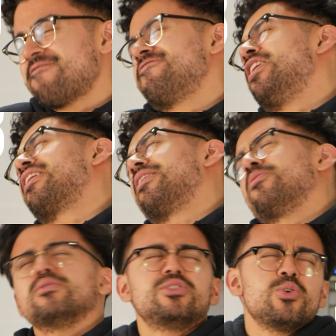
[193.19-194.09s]
Fuck it,
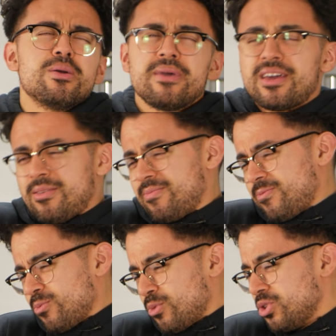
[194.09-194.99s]
we'll do it, man.
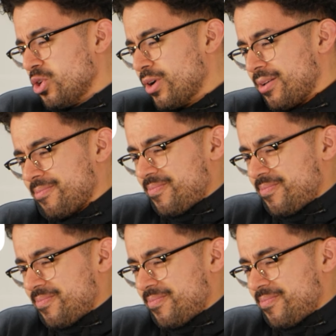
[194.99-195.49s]
We'll do it.